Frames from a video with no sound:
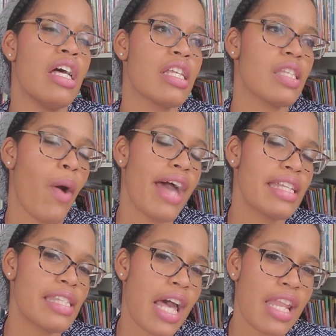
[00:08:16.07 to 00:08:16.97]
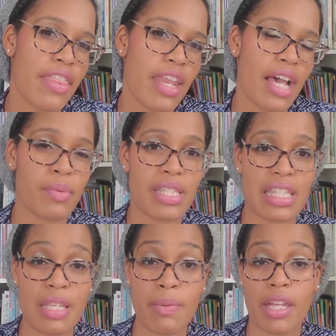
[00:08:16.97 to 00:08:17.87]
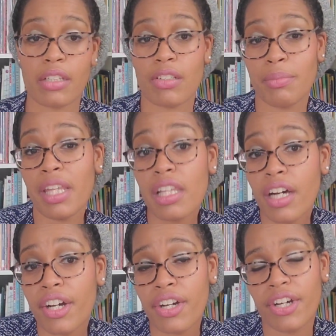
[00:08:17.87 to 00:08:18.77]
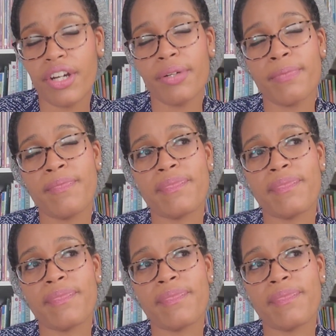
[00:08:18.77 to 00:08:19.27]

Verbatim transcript: So I decided that I would sleep in a little bit longer,